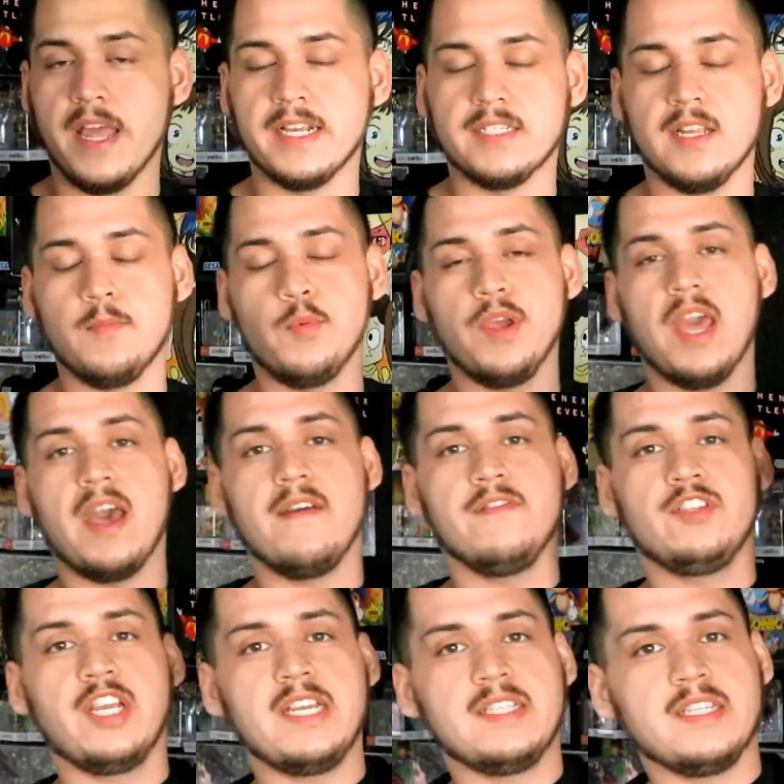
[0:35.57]
Next up we have
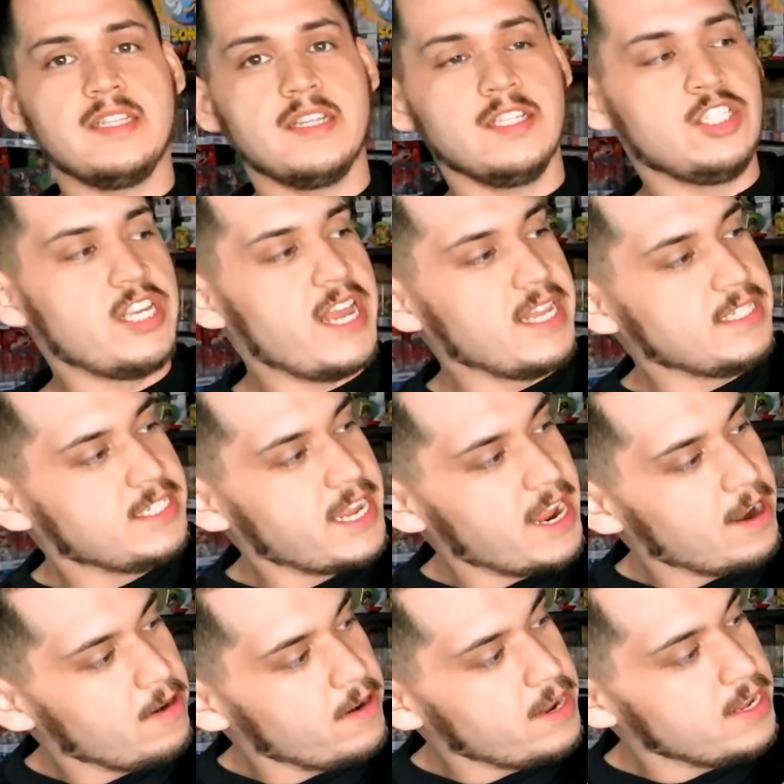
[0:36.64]
Jason the Jet
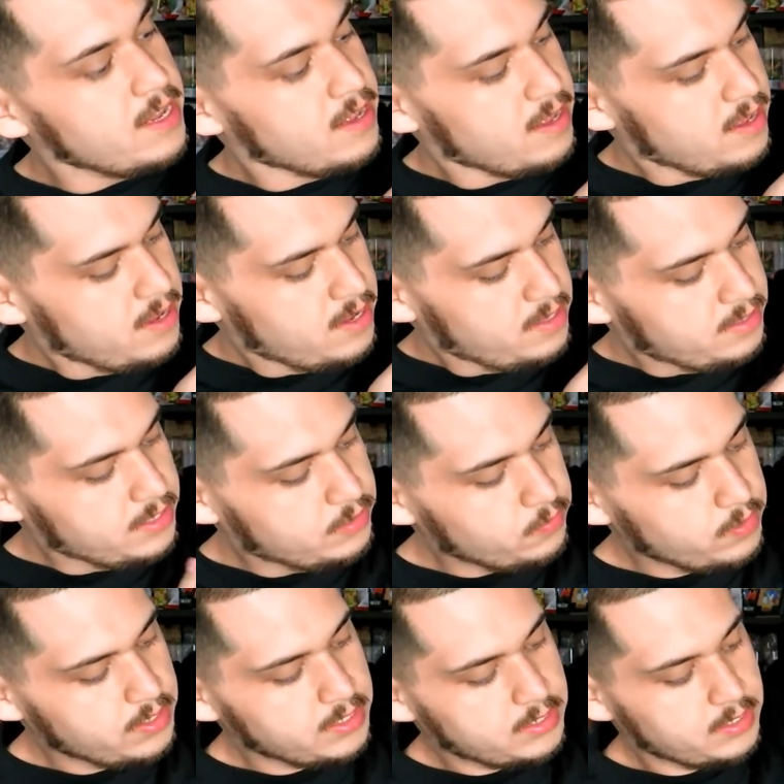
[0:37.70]
Terry. This
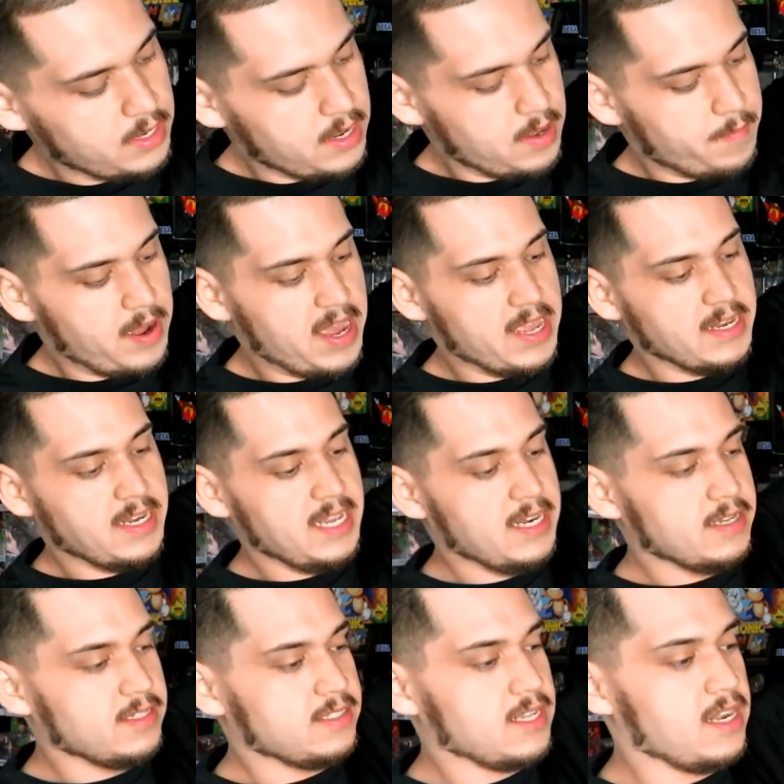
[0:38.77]
one is uh, by
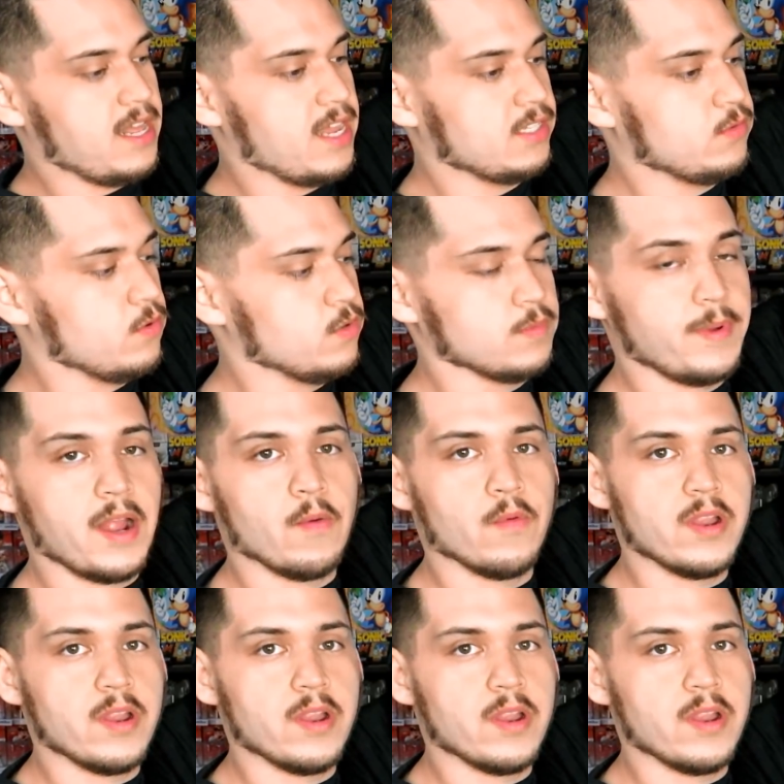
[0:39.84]
Adidas. The last one was by